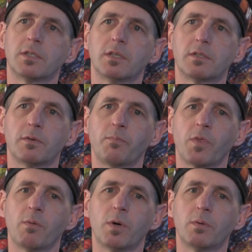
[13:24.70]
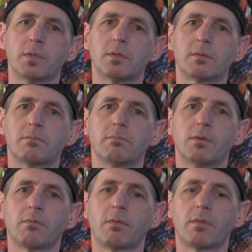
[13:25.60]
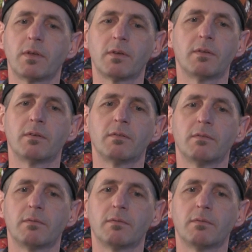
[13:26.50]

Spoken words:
on stage. I'm always, you know, thinking,